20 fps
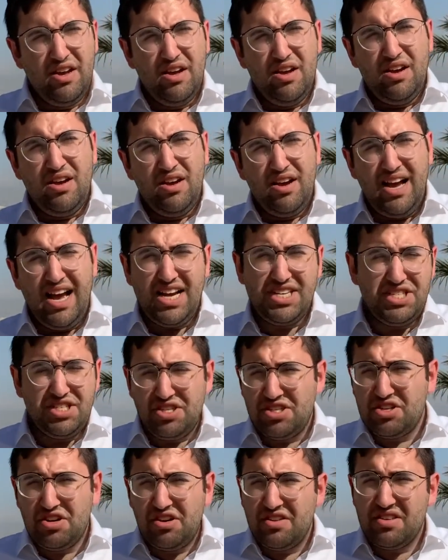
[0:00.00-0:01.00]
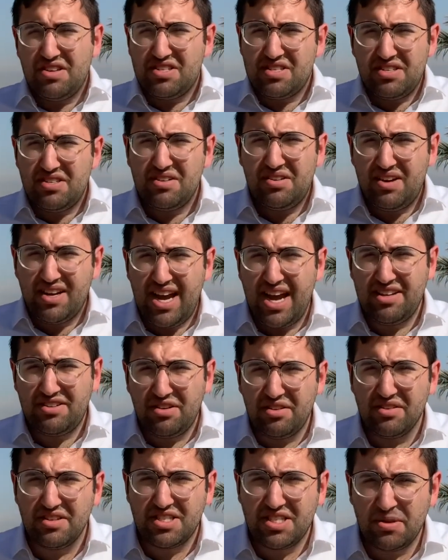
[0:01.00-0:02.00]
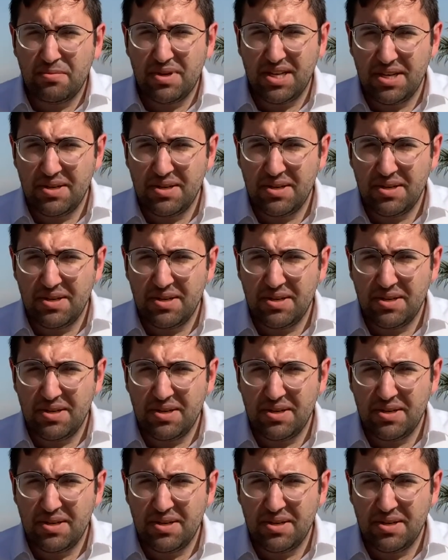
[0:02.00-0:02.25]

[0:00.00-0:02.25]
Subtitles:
I actually just heard this. A guy told this to me.